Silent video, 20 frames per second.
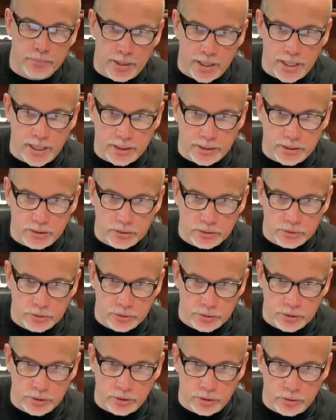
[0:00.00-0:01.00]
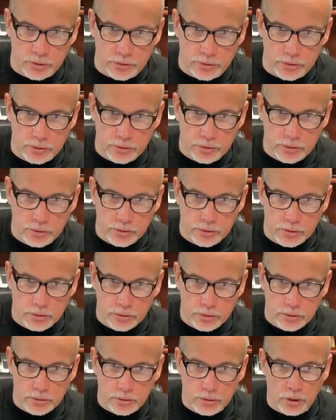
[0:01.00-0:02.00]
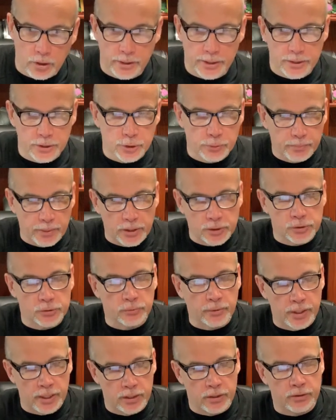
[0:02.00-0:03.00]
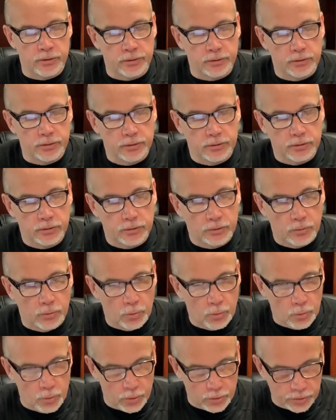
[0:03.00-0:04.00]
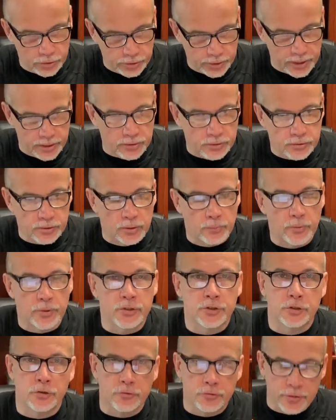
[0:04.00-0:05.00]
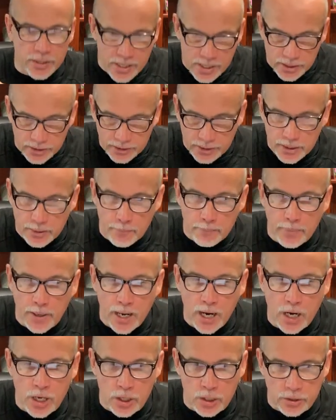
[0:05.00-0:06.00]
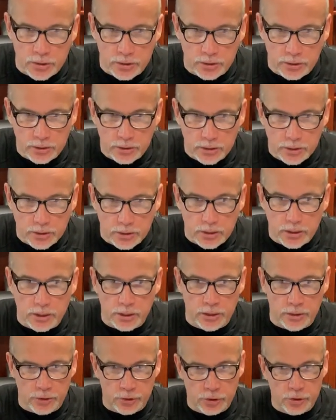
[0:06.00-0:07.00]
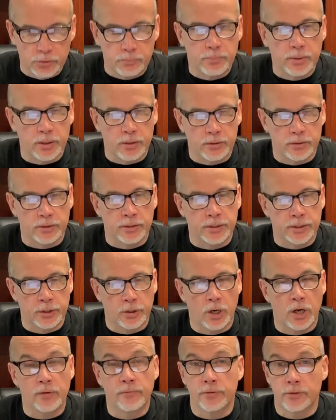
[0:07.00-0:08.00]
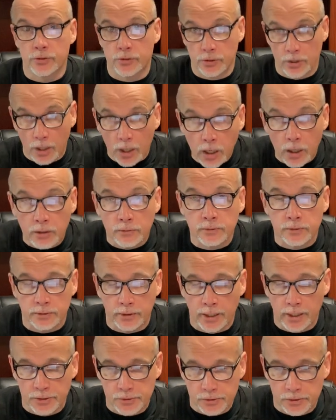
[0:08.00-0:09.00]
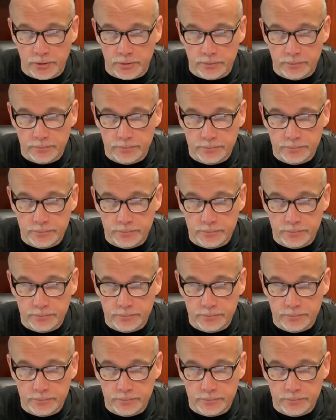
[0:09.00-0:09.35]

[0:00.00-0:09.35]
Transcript: back to the earth on a special errand or send someone uniquely empowered in the spirit in the office of Elijah.